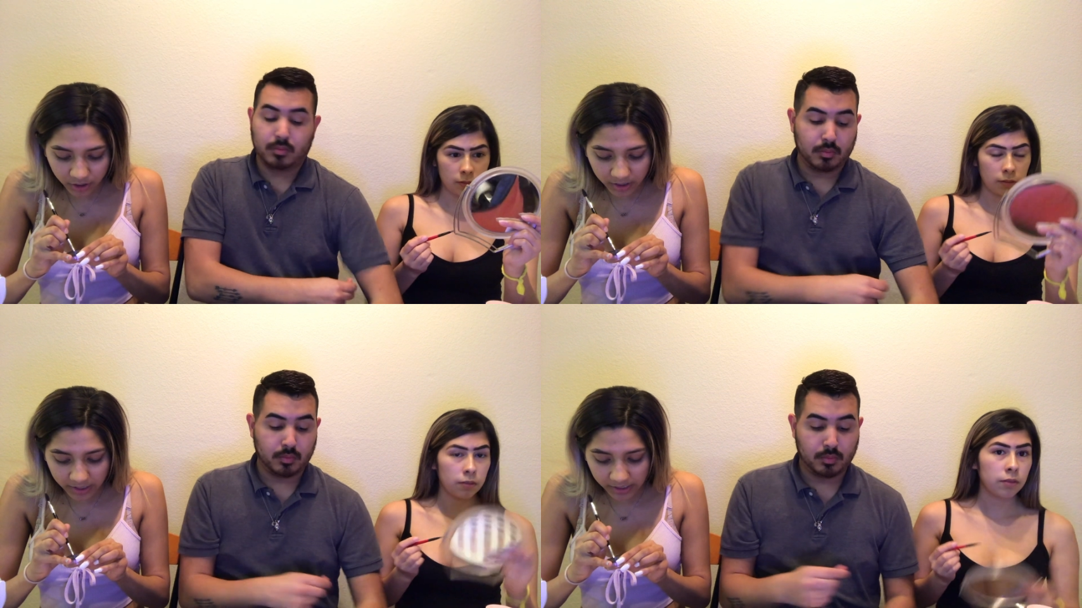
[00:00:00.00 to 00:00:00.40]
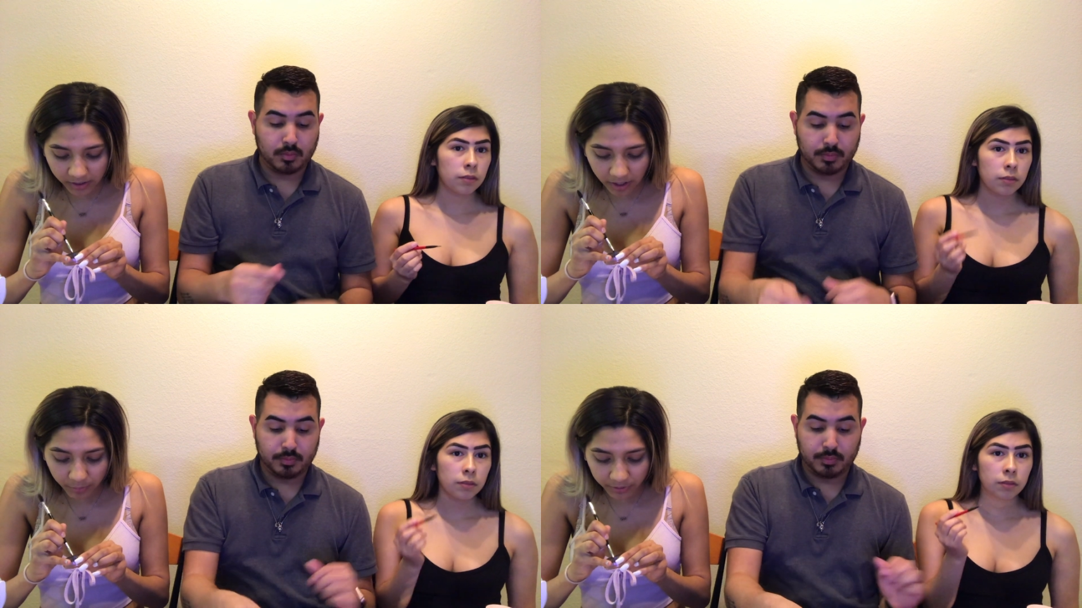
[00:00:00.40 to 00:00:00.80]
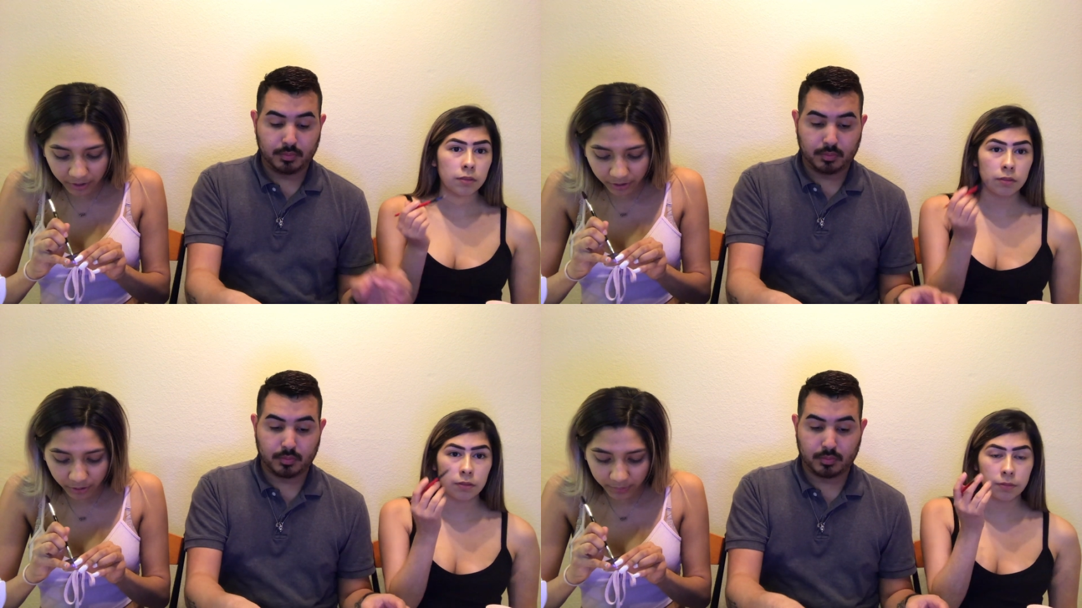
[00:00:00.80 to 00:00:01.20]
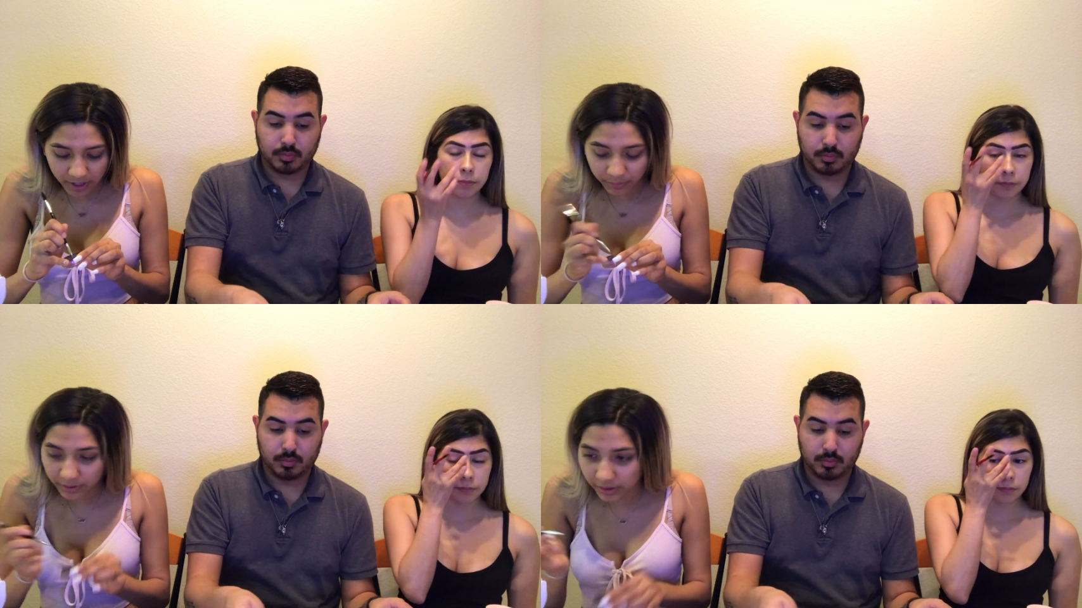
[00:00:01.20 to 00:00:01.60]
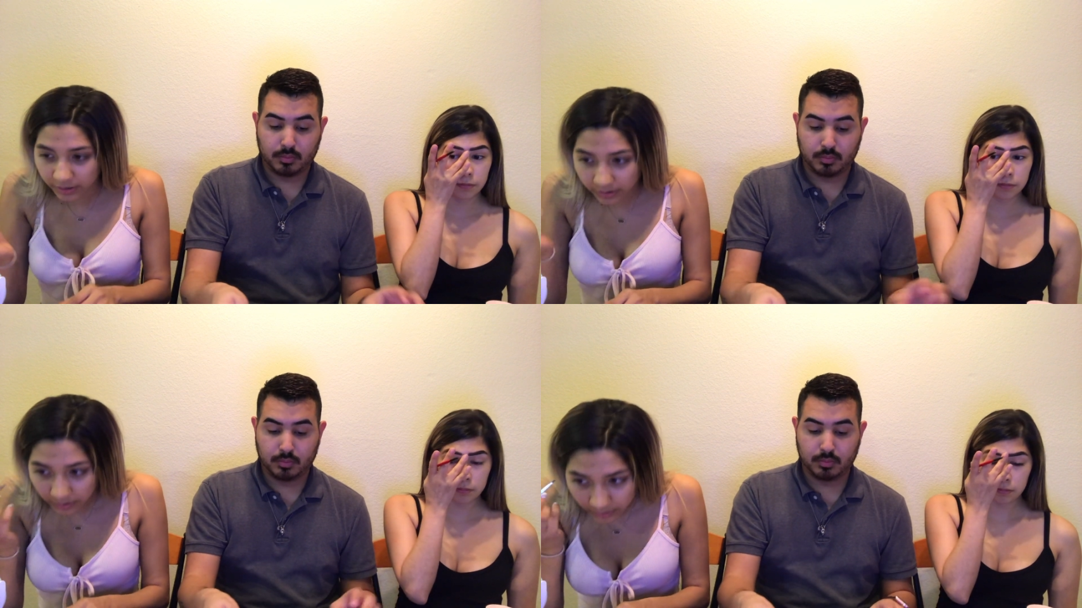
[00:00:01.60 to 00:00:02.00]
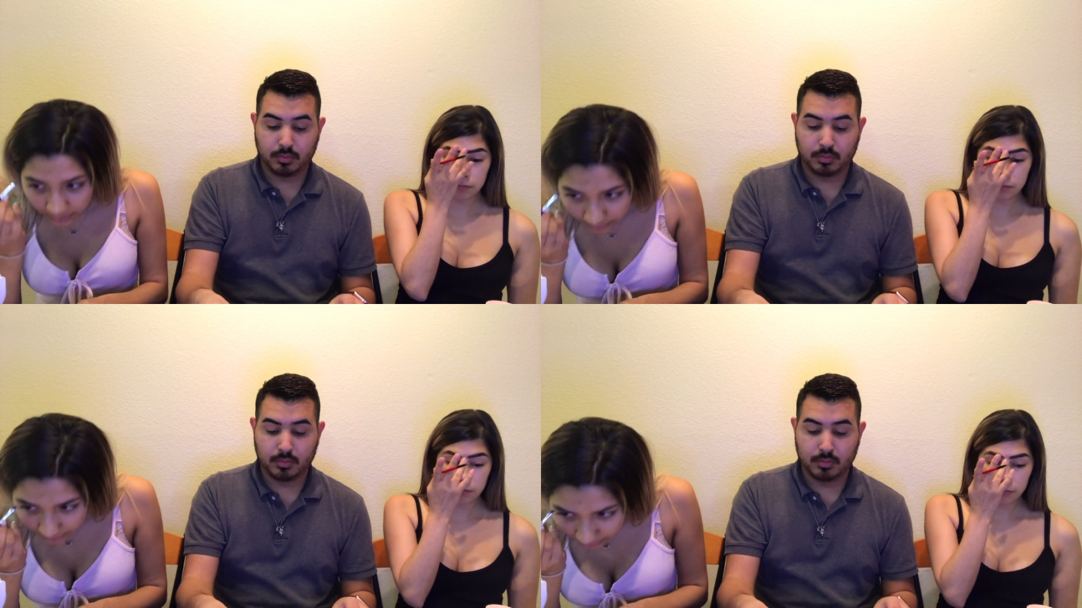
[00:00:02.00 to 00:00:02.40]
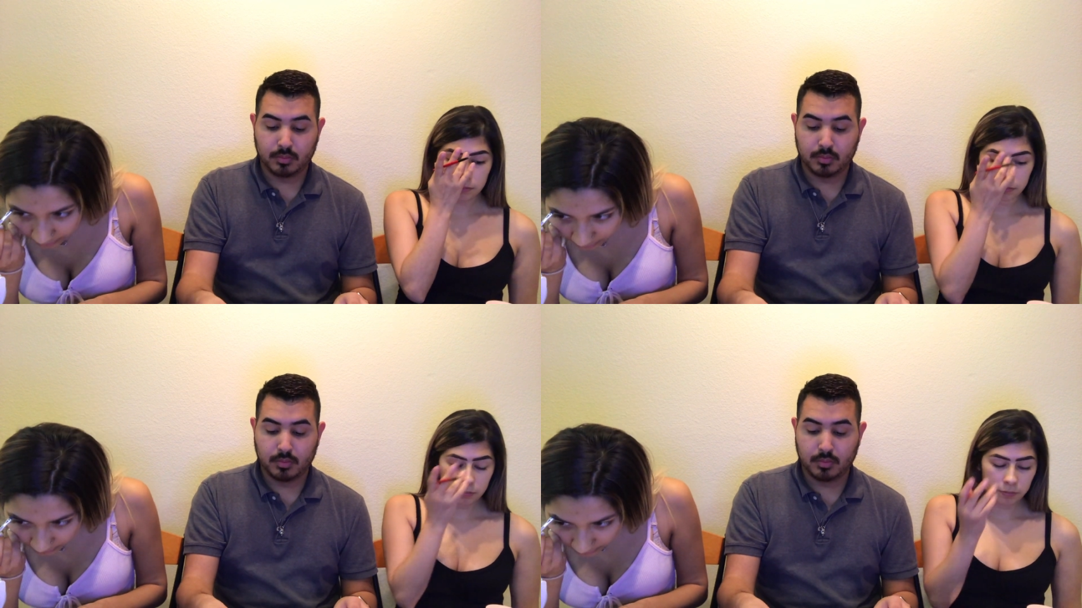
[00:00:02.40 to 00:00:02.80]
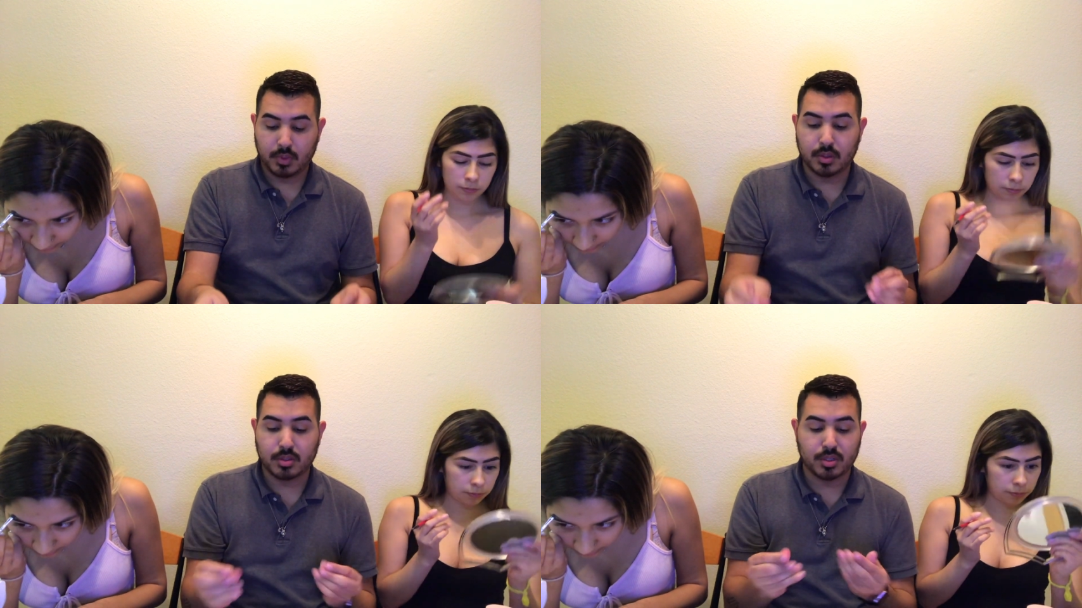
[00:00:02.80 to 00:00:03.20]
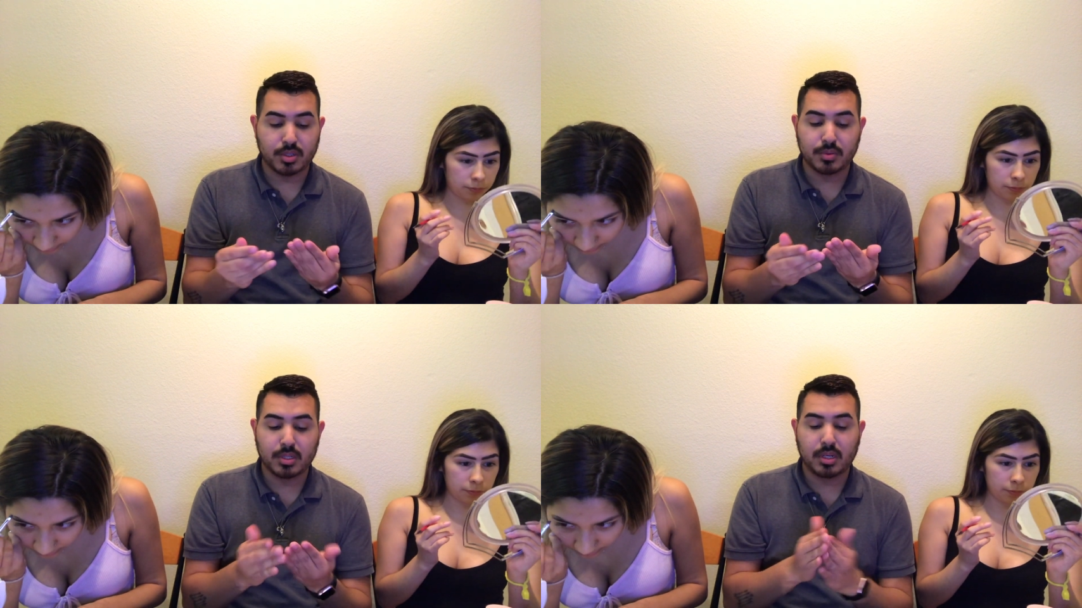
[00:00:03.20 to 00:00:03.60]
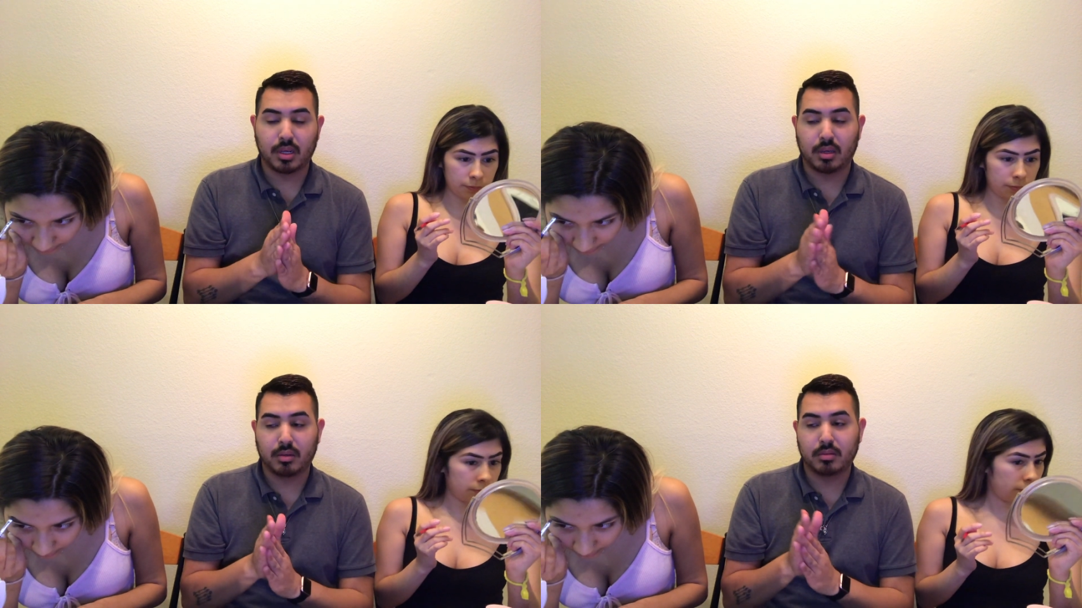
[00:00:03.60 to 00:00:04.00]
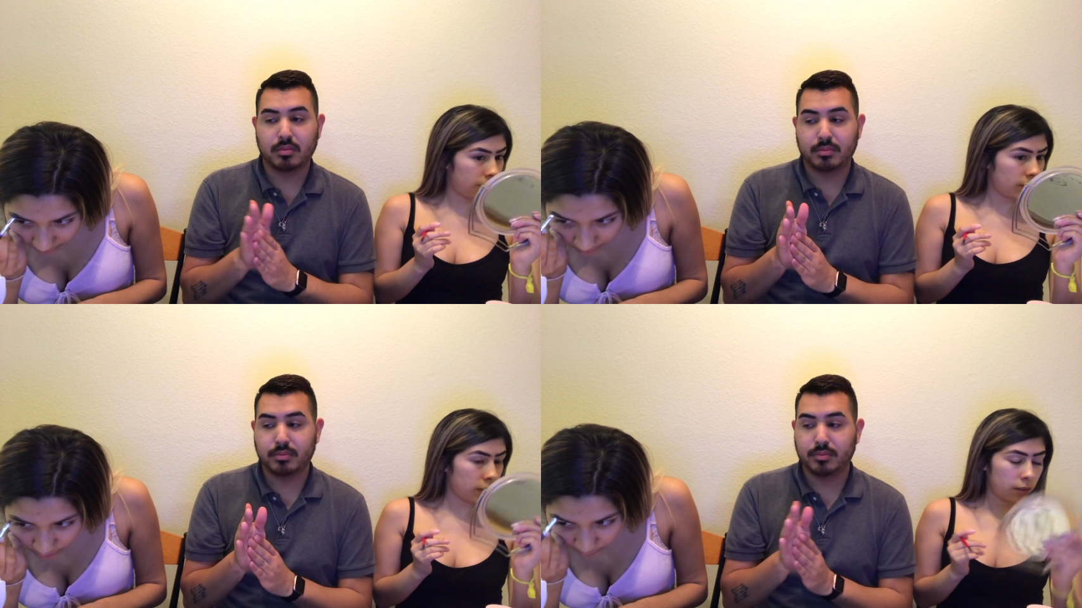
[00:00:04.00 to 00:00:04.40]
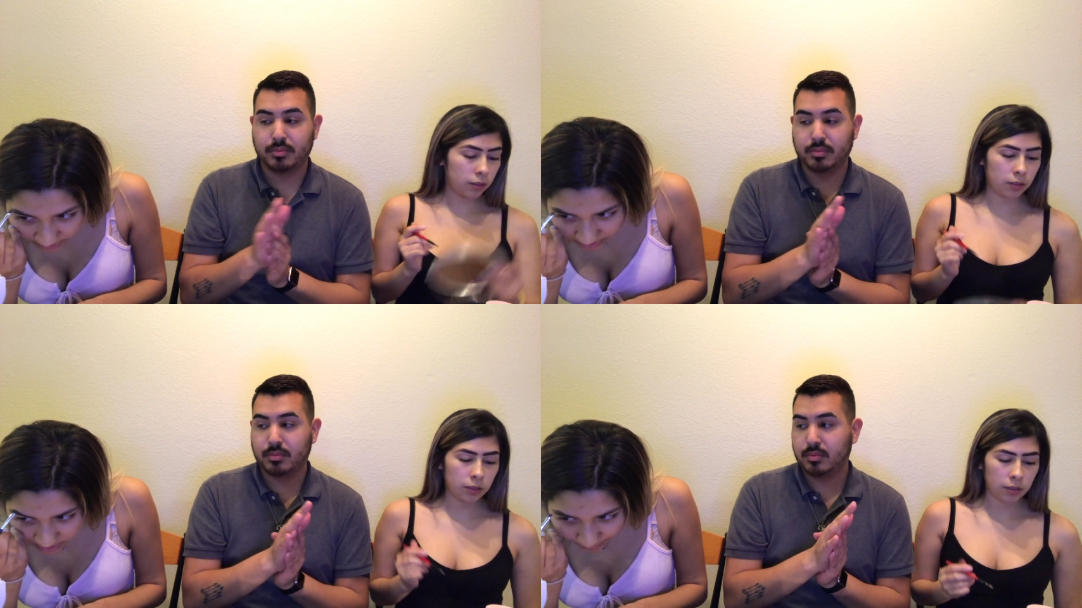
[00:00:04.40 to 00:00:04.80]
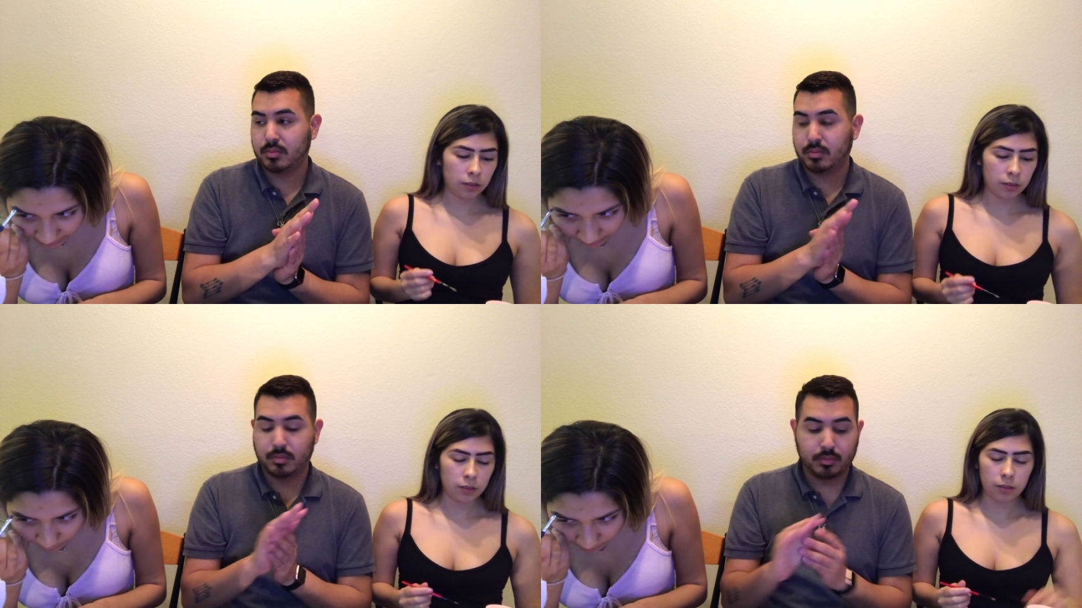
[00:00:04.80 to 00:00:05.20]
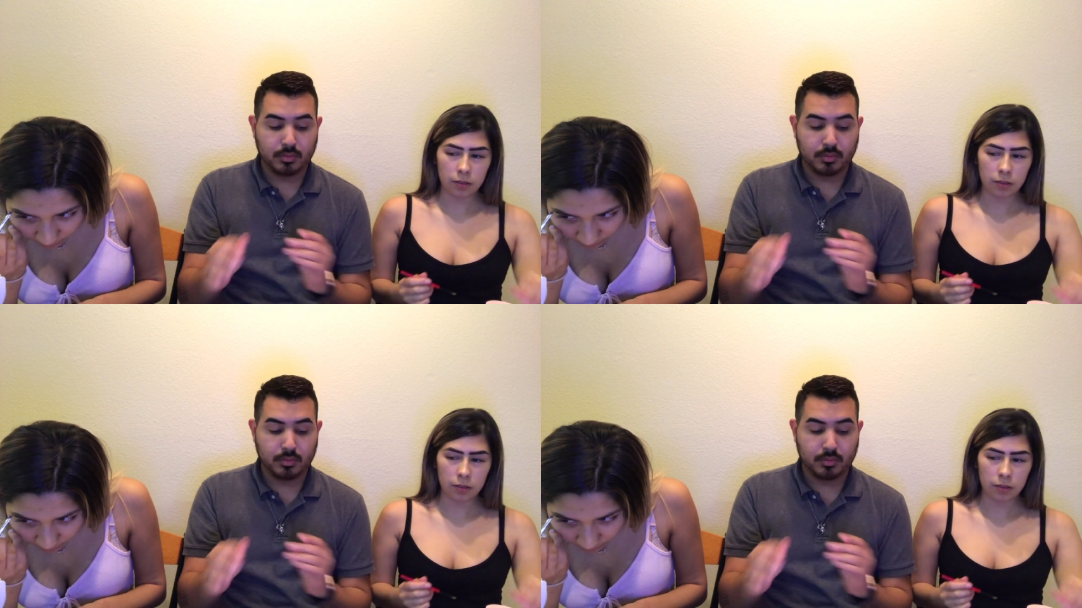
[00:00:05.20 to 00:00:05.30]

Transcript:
Speaker 1: started hanging out with her and going out with her.
Speaker 2: Oh, so she wasn't like...
Speaker 1: She wasn't somebody like we've